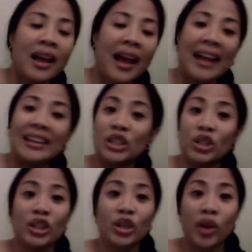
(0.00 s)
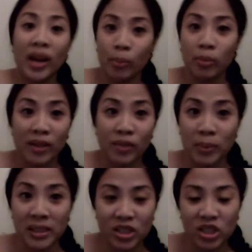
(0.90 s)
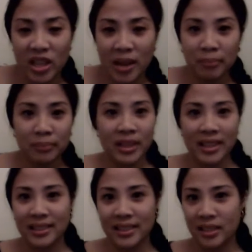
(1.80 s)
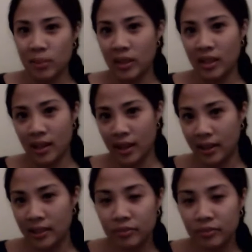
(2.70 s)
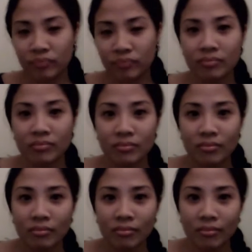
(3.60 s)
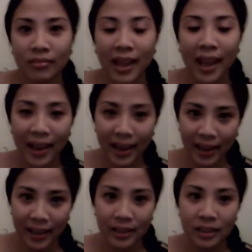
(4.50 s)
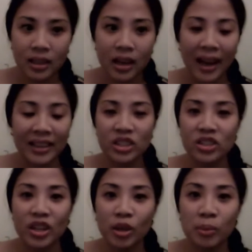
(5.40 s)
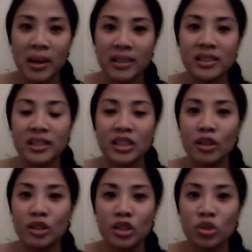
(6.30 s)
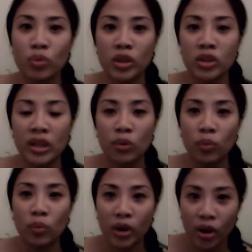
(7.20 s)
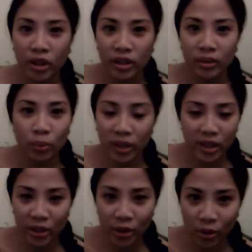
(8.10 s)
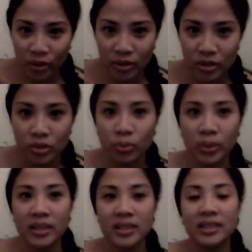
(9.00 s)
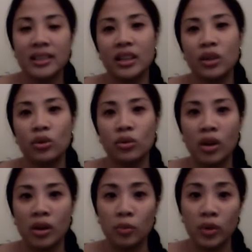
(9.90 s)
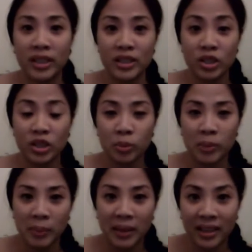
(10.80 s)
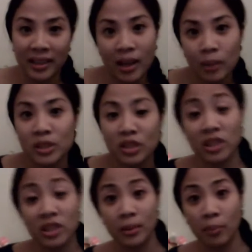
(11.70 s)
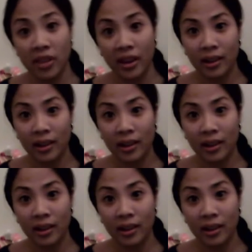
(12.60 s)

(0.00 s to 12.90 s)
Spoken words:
And you can go ahead and private message them and say something like, hey, I just saw your message. I was just wondering, what are your goals? What is it that you're wanting to do? Maybe I can help suggest something.